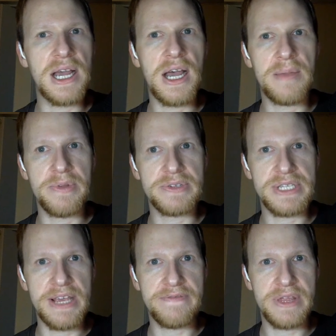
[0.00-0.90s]
time
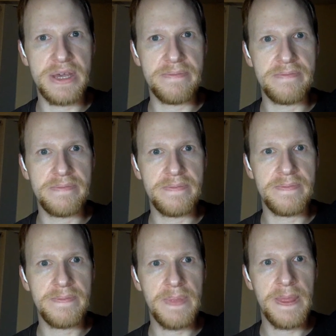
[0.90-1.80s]
you're saving them,
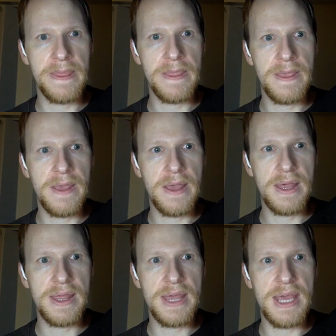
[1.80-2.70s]

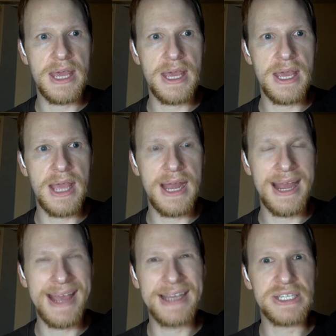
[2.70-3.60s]
the
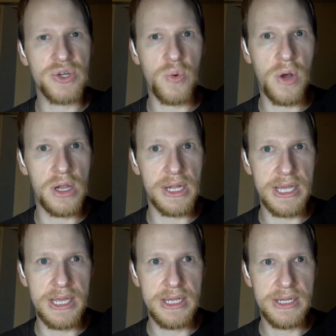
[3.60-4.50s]
enhanced
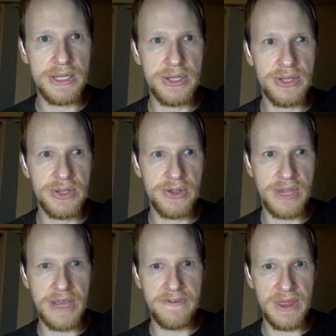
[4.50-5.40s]
quality
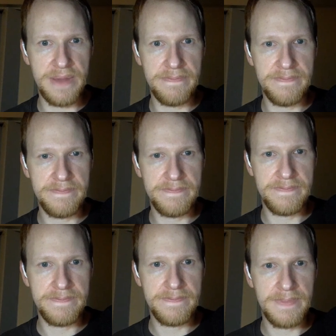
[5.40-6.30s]
you're giving them.
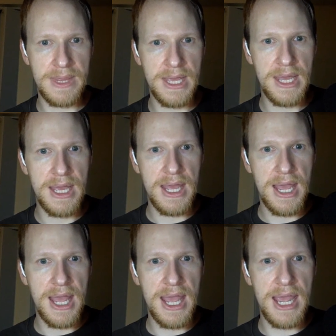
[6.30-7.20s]

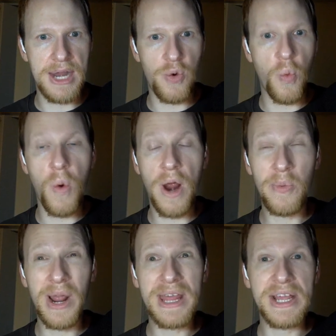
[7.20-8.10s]
And
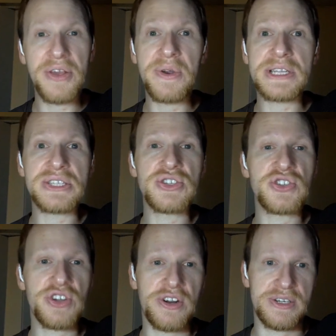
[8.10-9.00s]
one way that you could
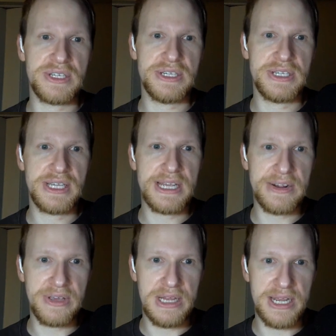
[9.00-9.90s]
start
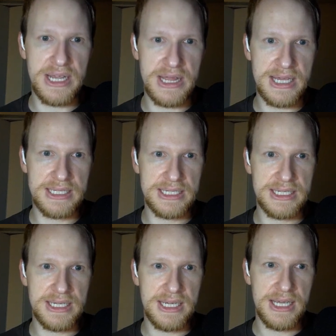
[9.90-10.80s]
calculating
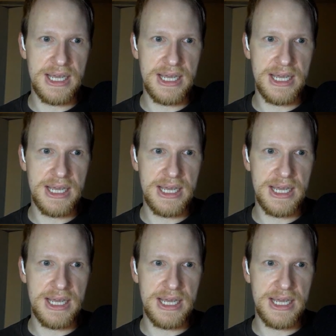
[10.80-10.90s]
this